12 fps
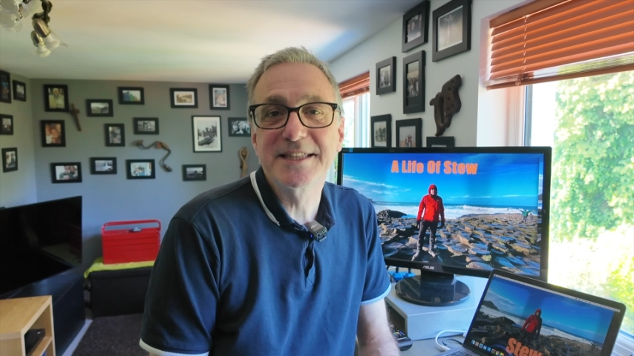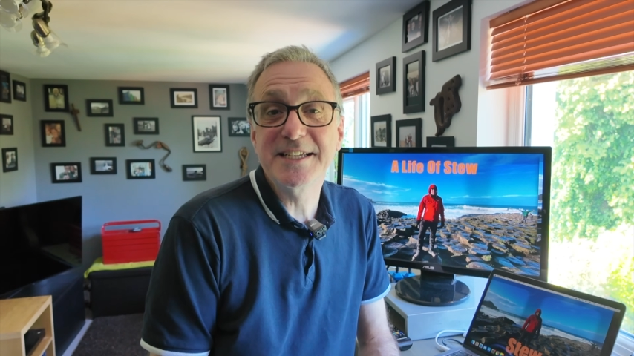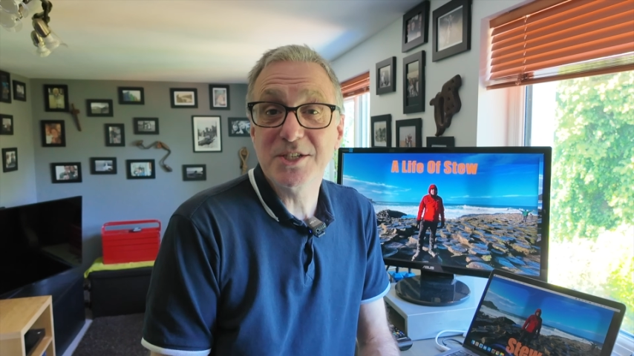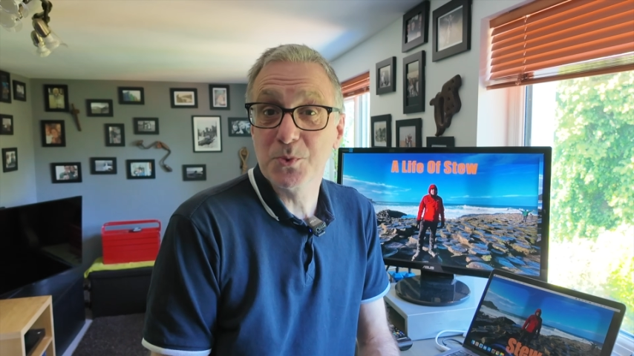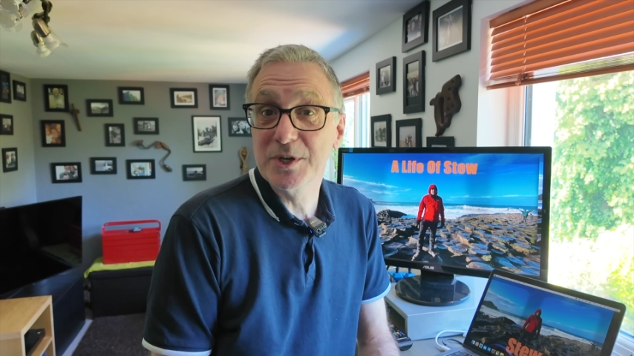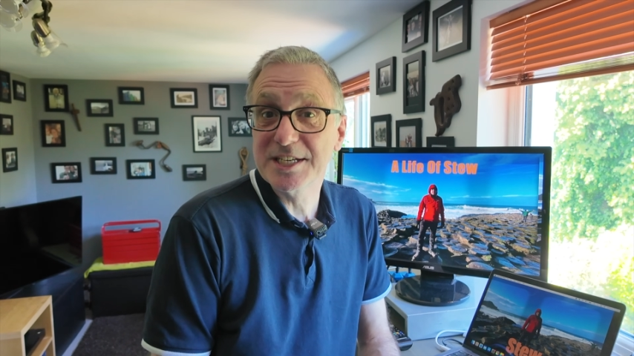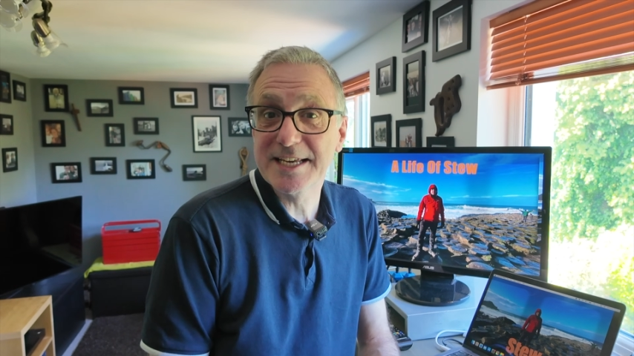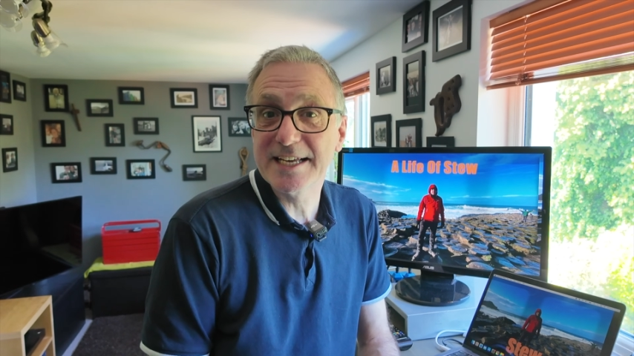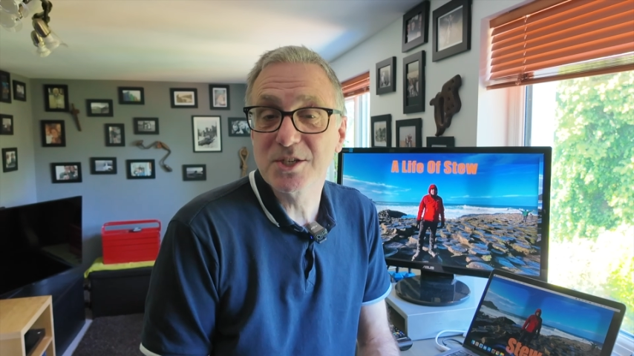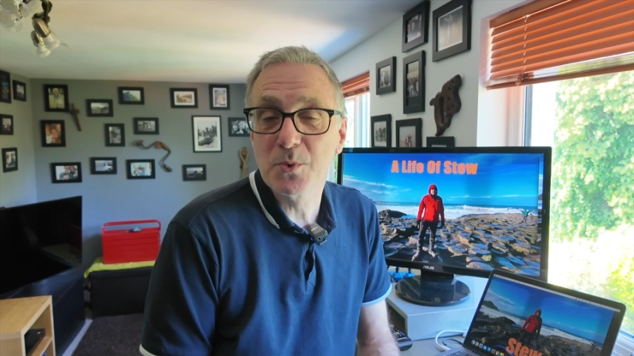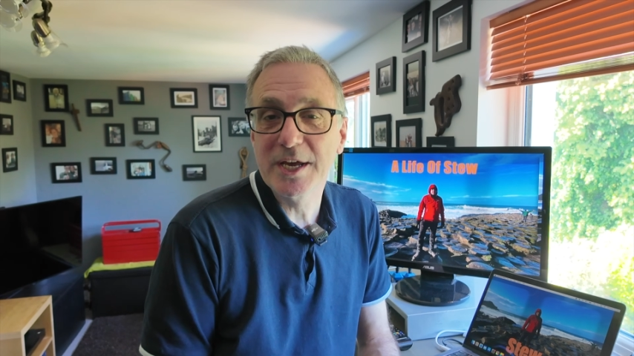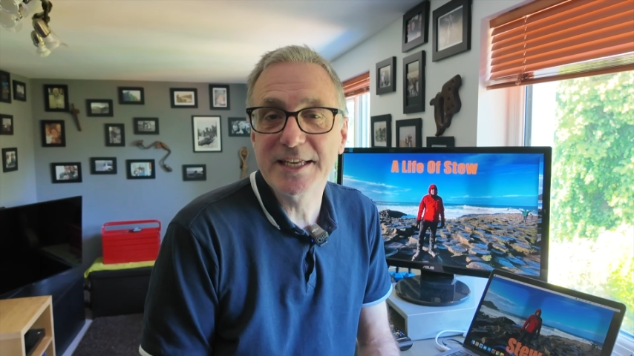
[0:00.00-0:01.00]
this week's
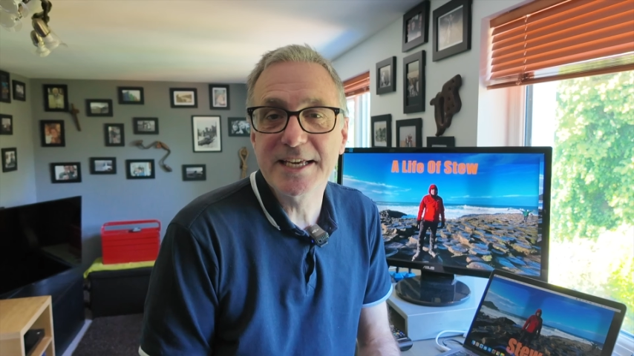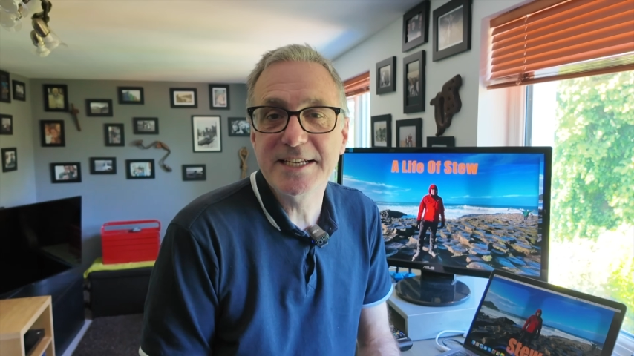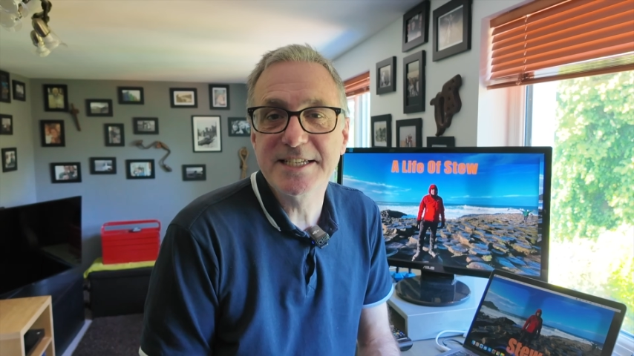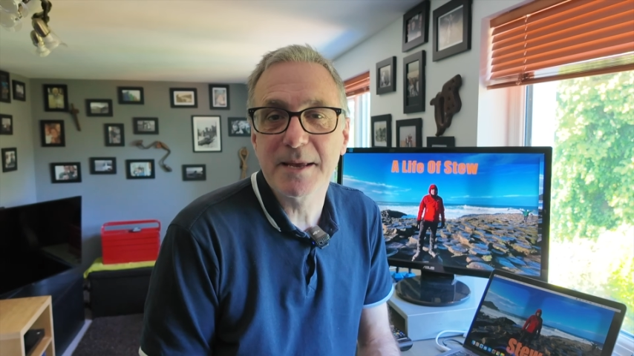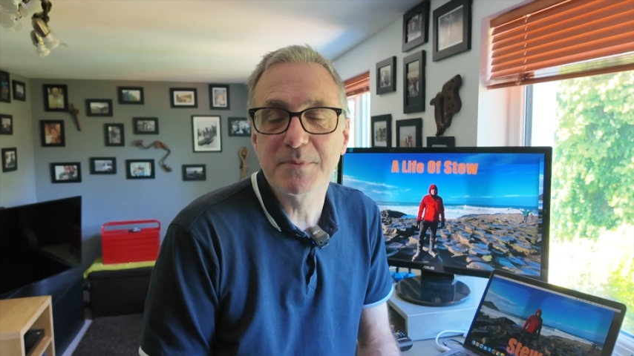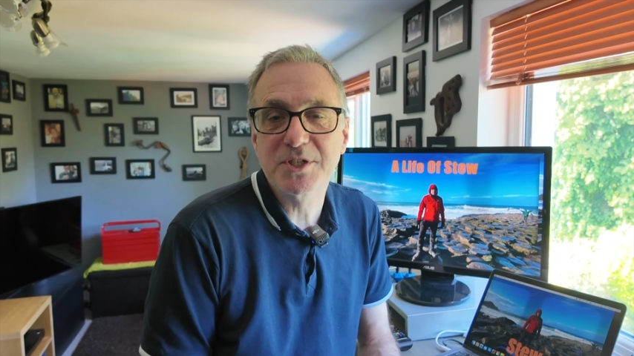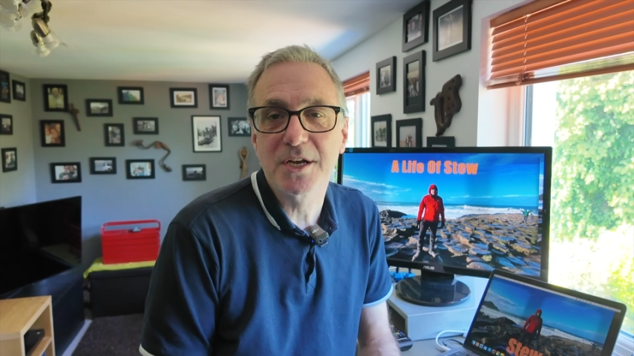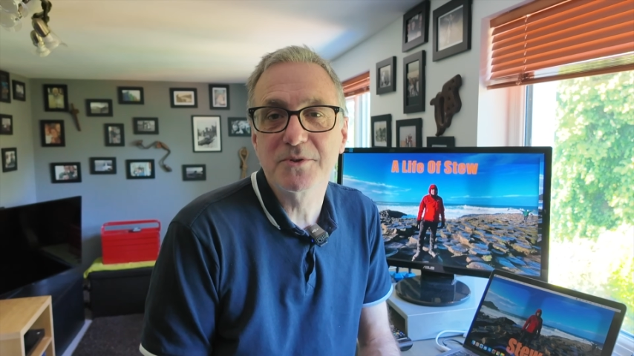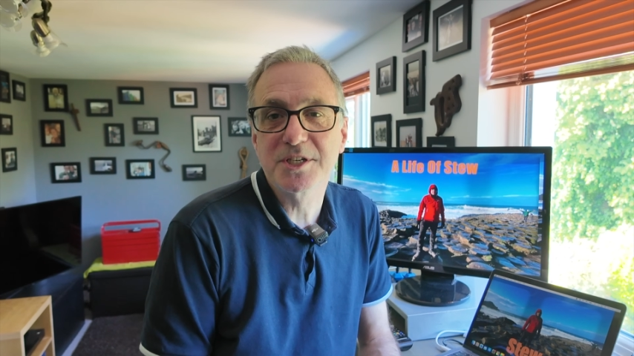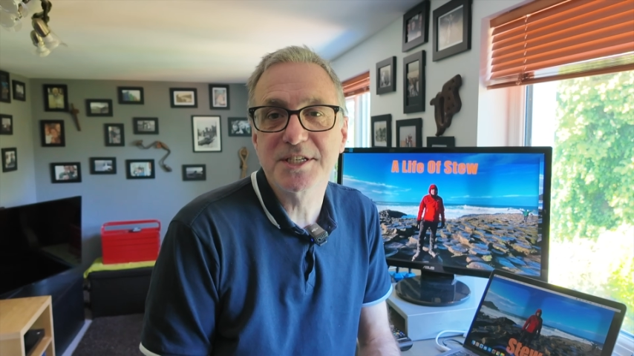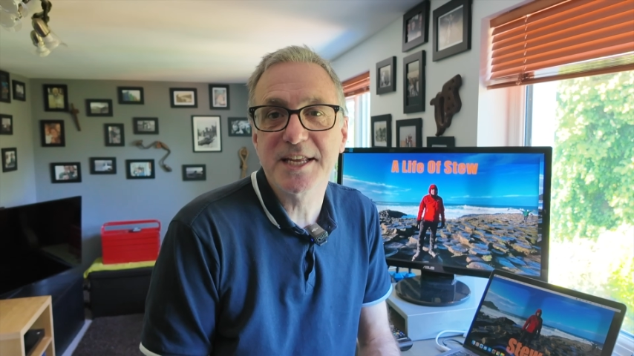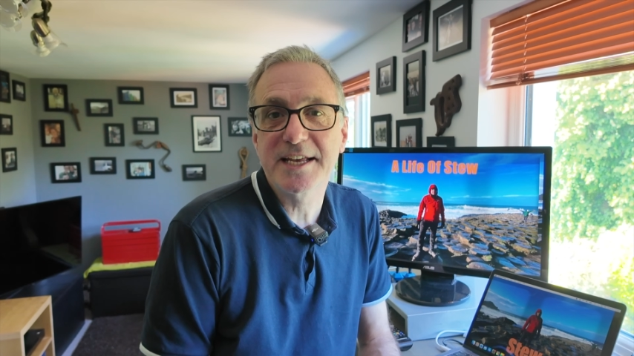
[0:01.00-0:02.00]
Getaway Geese
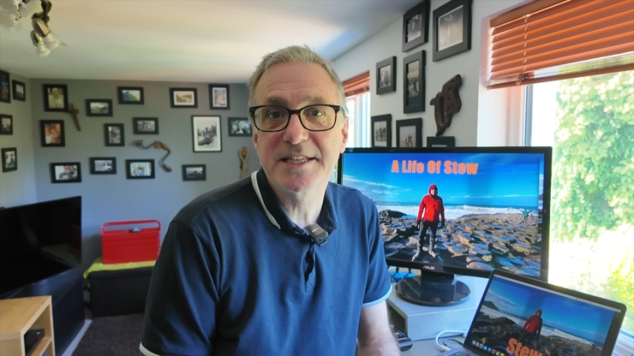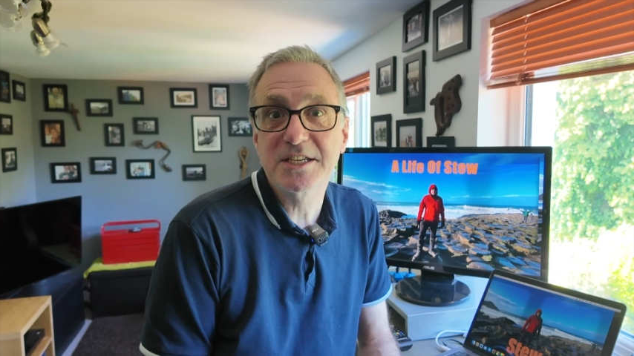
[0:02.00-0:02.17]
episode to say